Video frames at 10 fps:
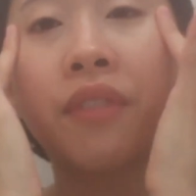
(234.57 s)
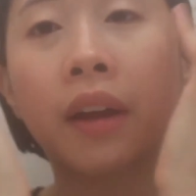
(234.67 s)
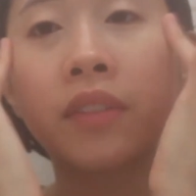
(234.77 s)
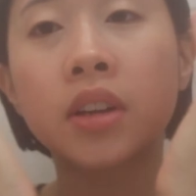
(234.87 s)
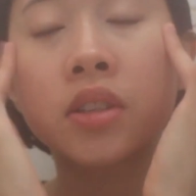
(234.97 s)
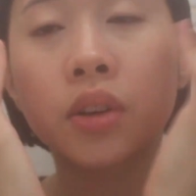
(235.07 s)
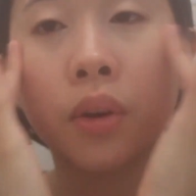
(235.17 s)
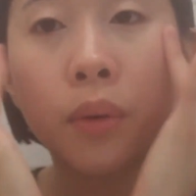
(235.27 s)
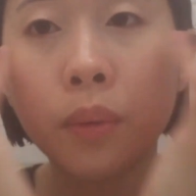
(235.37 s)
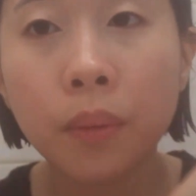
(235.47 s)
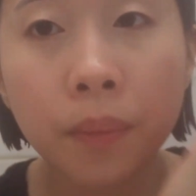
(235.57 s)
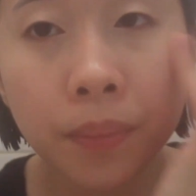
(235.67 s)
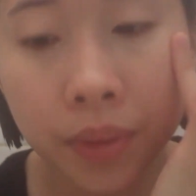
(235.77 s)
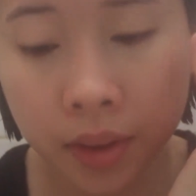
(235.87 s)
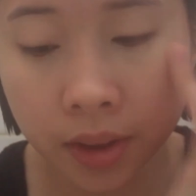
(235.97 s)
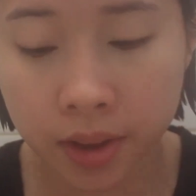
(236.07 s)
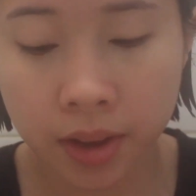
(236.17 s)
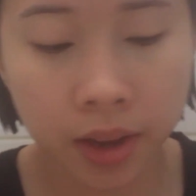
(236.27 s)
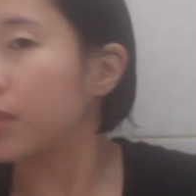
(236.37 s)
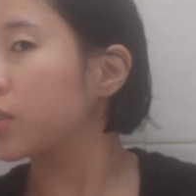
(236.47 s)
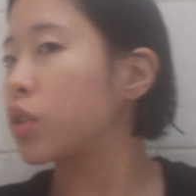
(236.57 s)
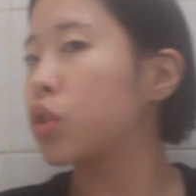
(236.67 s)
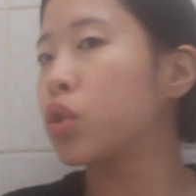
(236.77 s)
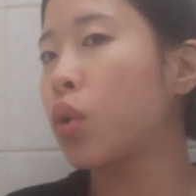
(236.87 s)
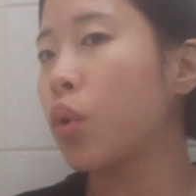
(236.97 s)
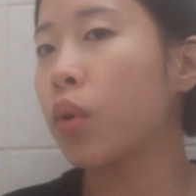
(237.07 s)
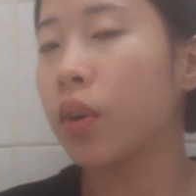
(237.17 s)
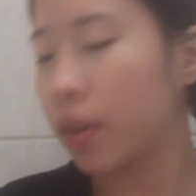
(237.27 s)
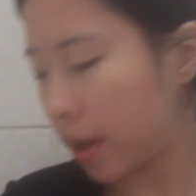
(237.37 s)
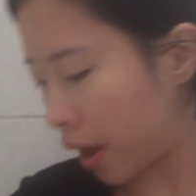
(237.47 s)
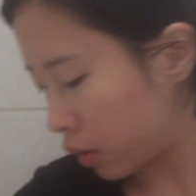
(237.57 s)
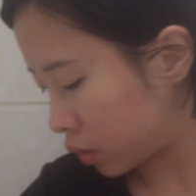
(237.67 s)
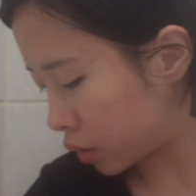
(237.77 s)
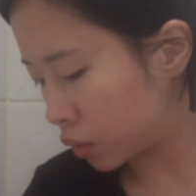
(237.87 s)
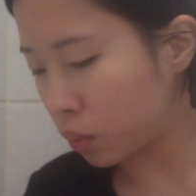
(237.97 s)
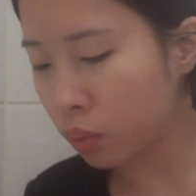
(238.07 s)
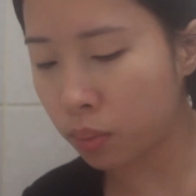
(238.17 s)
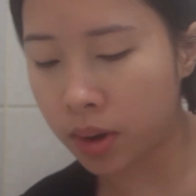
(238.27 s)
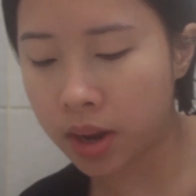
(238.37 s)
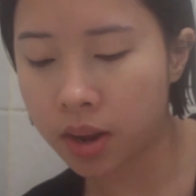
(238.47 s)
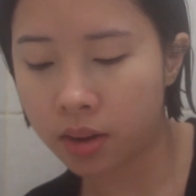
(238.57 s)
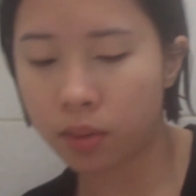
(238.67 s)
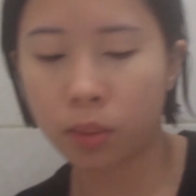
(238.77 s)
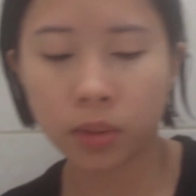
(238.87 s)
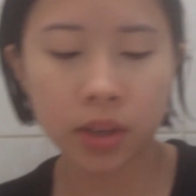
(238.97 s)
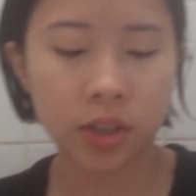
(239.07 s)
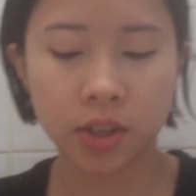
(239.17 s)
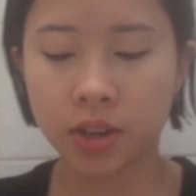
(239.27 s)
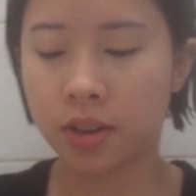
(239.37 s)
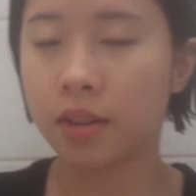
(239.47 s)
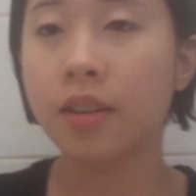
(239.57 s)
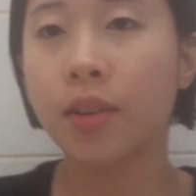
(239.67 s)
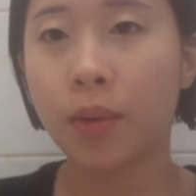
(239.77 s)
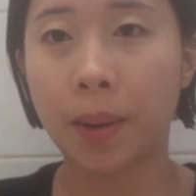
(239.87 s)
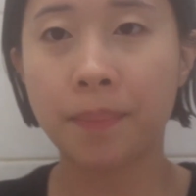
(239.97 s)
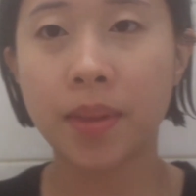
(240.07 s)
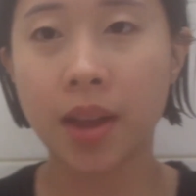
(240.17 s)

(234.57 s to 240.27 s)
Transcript: 5 years ago. I look so weak, holy shit. Okay,